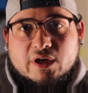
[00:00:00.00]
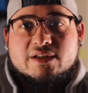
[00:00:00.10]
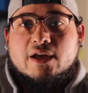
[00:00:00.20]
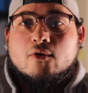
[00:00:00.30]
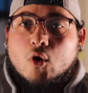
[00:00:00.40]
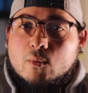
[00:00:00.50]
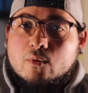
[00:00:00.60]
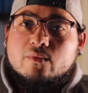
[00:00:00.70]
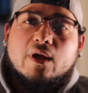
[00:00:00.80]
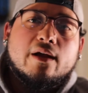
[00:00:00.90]
and I say
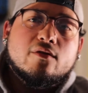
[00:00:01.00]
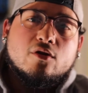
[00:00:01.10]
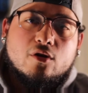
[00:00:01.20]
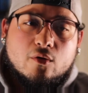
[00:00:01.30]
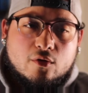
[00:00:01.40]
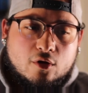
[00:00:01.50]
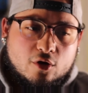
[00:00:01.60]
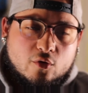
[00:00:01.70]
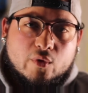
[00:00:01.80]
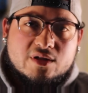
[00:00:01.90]
normal that
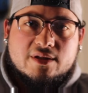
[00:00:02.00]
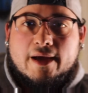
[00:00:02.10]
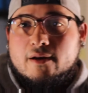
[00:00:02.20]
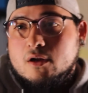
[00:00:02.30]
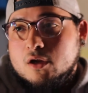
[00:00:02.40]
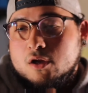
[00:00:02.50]
you're the ones that